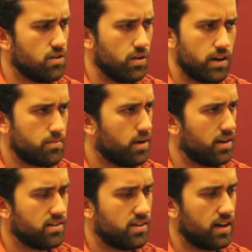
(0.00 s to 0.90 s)
or any
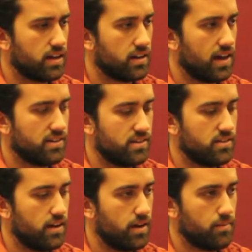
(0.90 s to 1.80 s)
poli-sci classes that
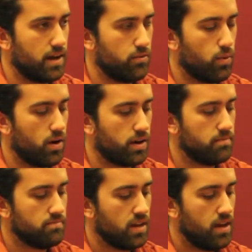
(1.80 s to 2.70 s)
I may have wanted.
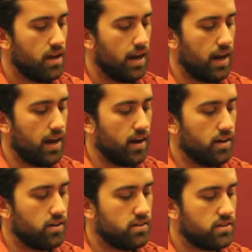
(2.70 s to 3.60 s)

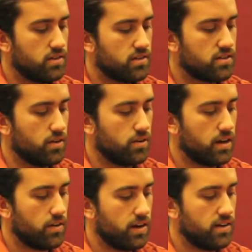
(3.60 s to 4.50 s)
And so
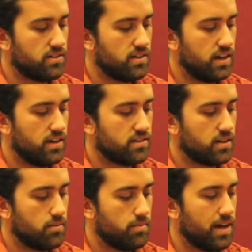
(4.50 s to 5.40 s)
it is a
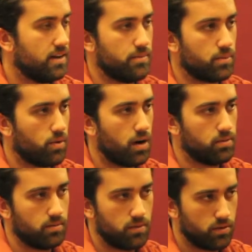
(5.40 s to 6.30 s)
pandemic problem
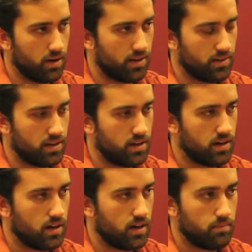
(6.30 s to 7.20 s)
throughout the
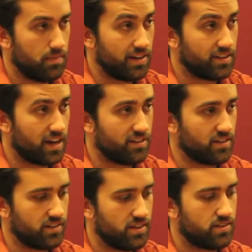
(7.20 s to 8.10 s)
educational
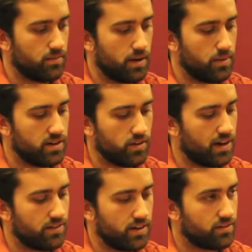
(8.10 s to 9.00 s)
system that we don't have
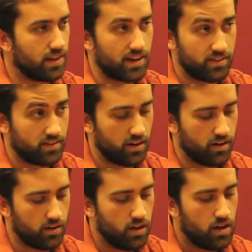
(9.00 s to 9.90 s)
enough classes that are
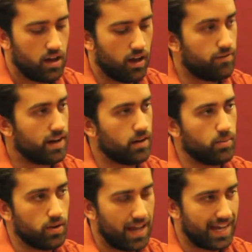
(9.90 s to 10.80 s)

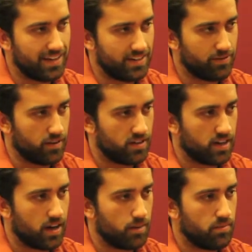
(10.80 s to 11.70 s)
available at different
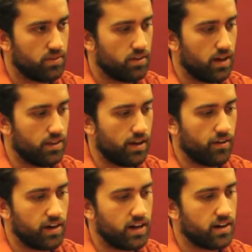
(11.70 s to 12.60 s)
times that are
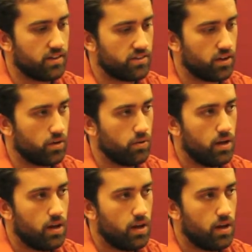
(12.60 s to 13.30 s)
needed. And so